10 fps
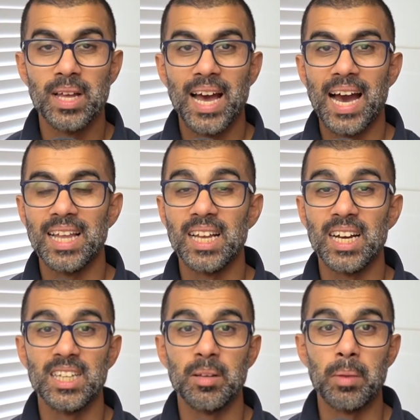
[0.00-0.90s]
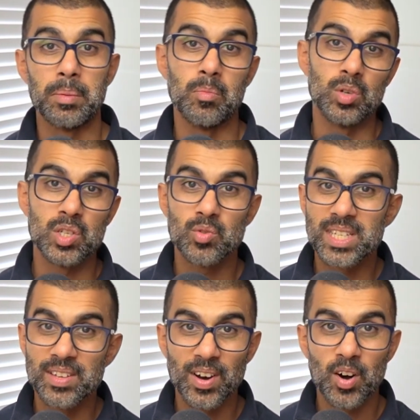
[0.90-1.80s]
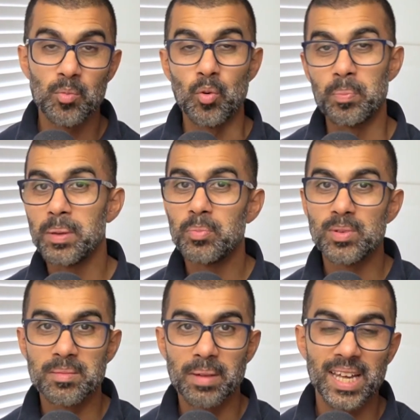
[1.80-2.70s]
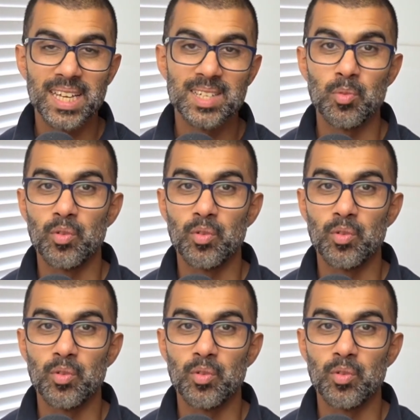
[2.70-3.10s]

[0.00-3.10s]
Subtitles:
and like there might be more stress involved, more people to manage, more